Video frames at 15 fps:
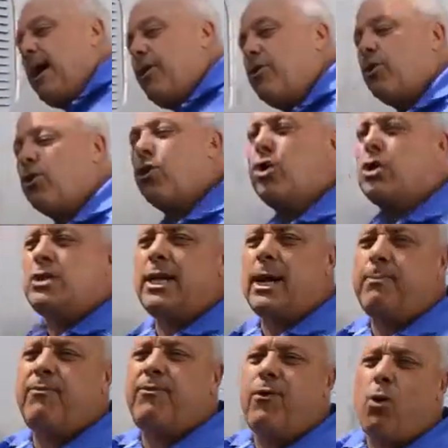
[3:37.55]
you're hooked up
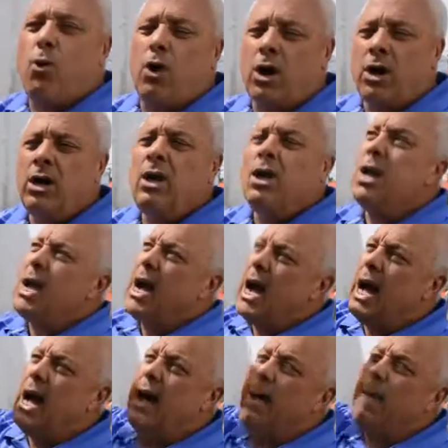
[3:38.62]
for,
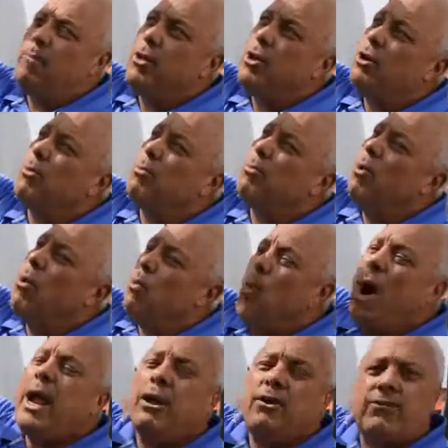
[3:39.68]
you're
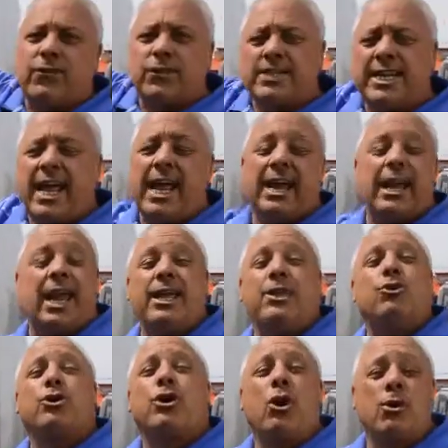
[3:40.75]
wired for satellite. You
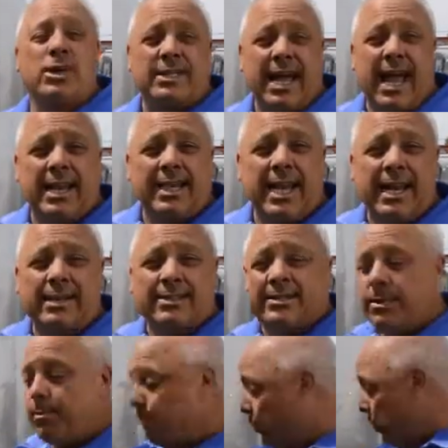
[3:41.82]
can always add that at
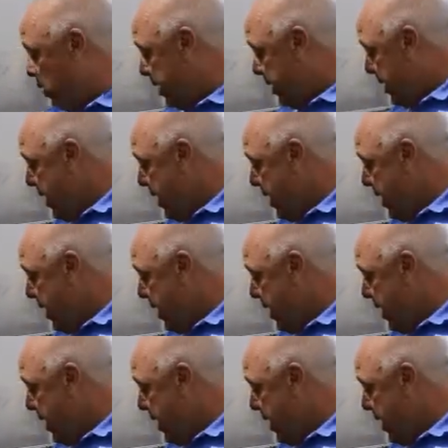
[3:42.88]
some point.